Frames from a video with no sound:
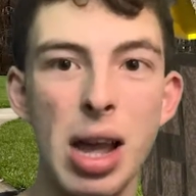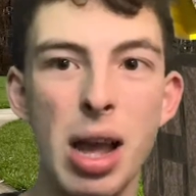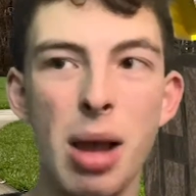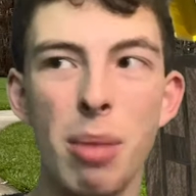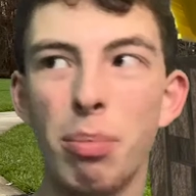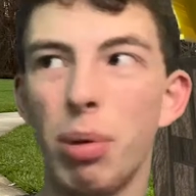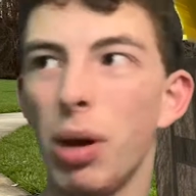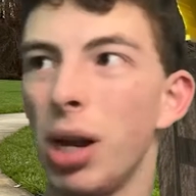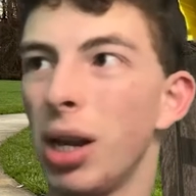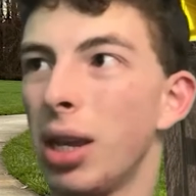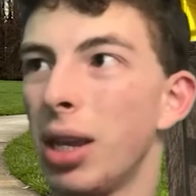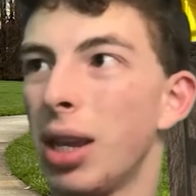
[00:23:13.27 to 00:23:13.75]

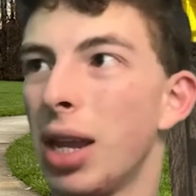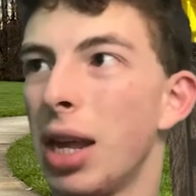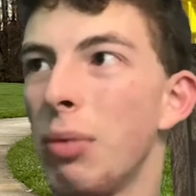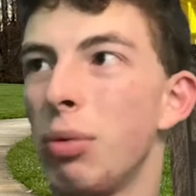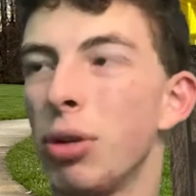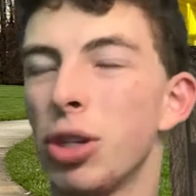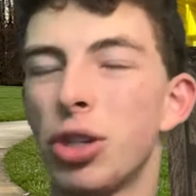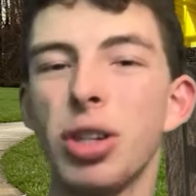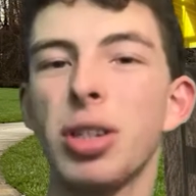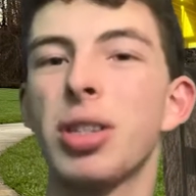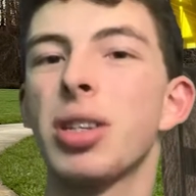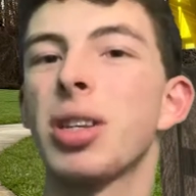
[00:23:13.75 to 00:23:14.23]
but he
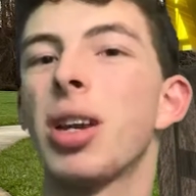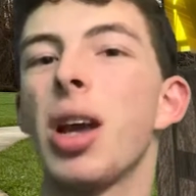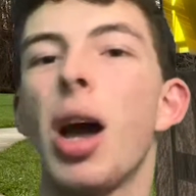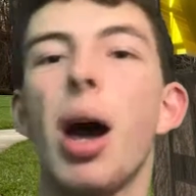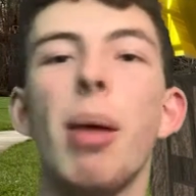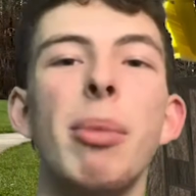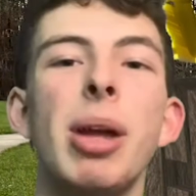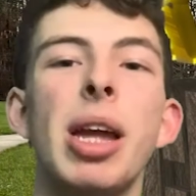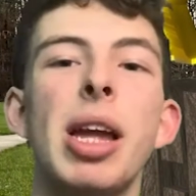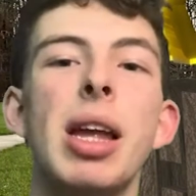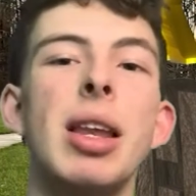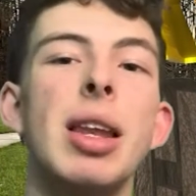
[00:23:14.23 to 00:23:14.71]
would just
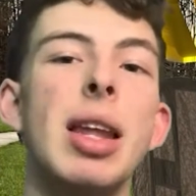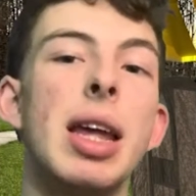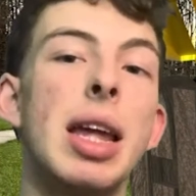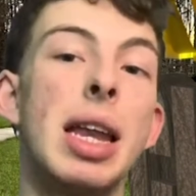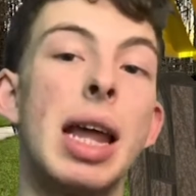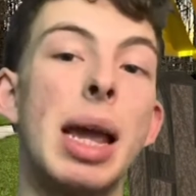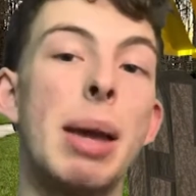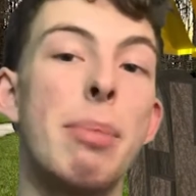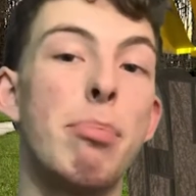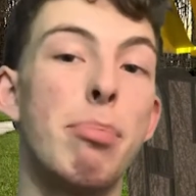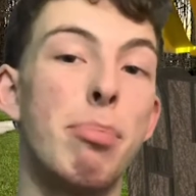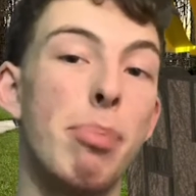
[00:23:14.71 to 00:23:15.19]
come in
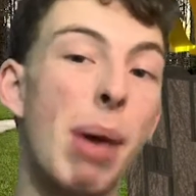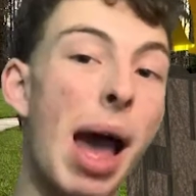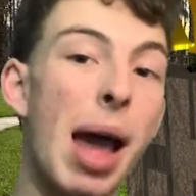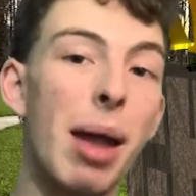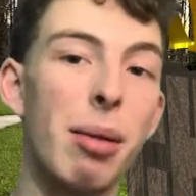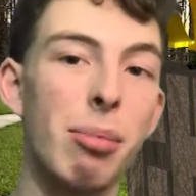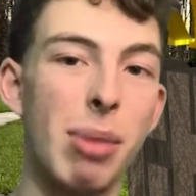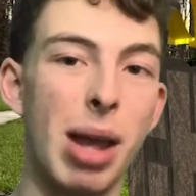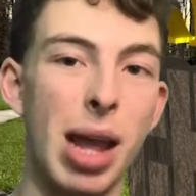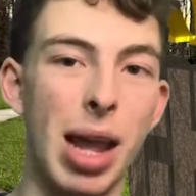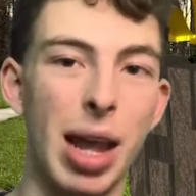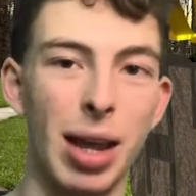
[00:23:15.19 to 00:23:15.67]
a
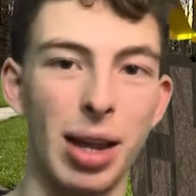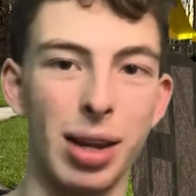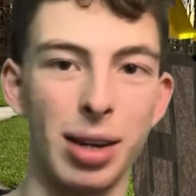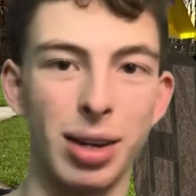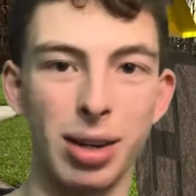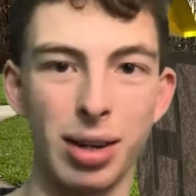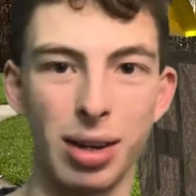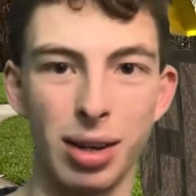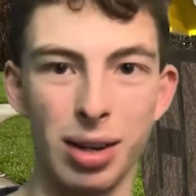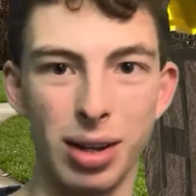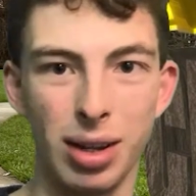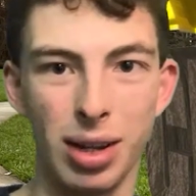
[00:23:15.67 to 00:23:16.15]
Batman
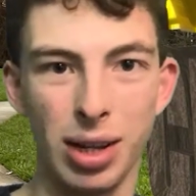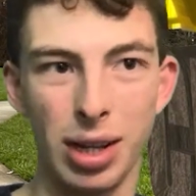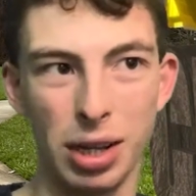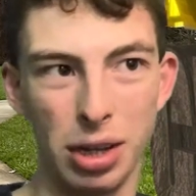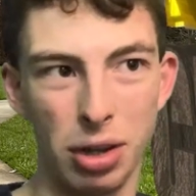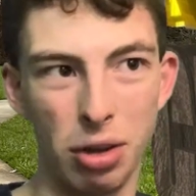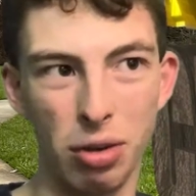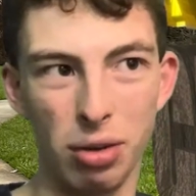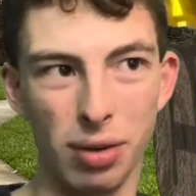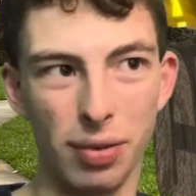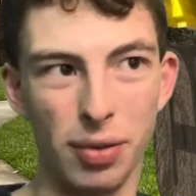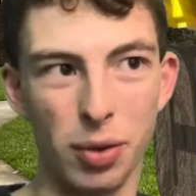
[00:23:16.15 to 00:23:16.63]

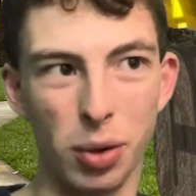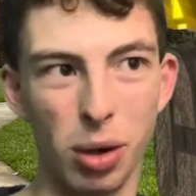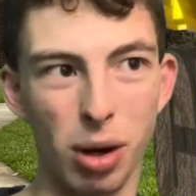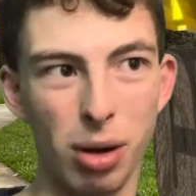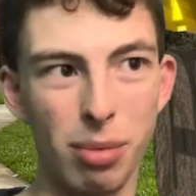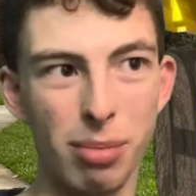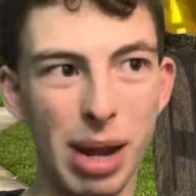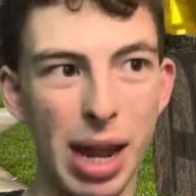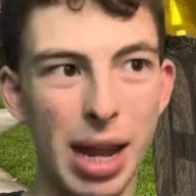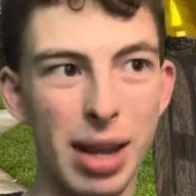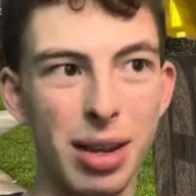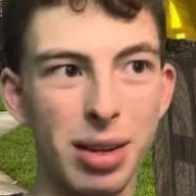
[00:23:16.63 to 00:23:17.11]

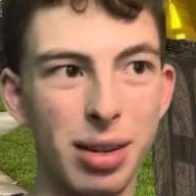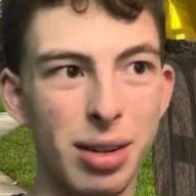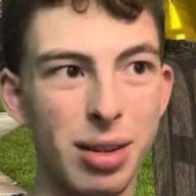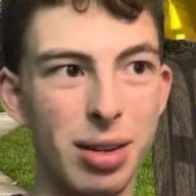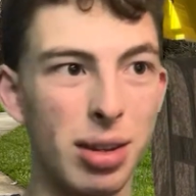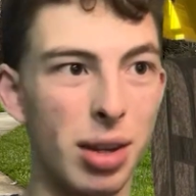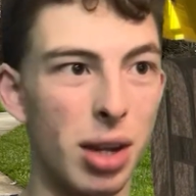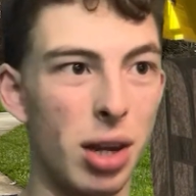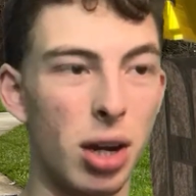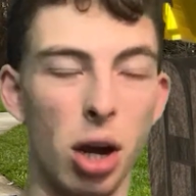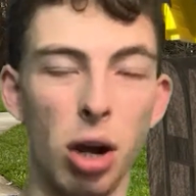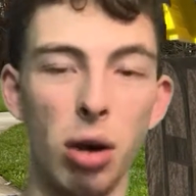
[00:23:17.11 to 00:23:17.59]
uniform, and,
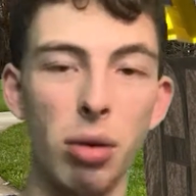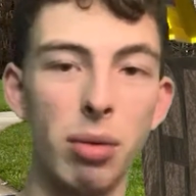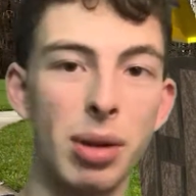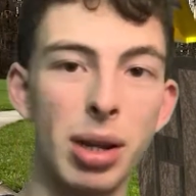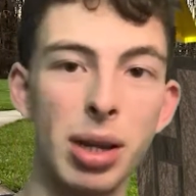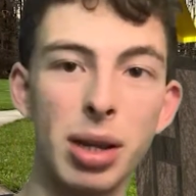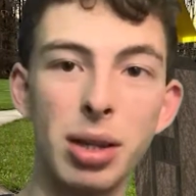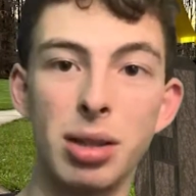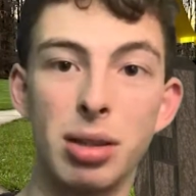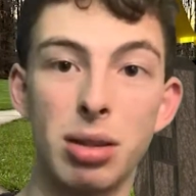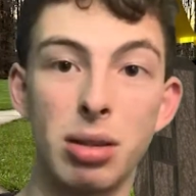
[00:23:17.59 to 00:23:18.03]
he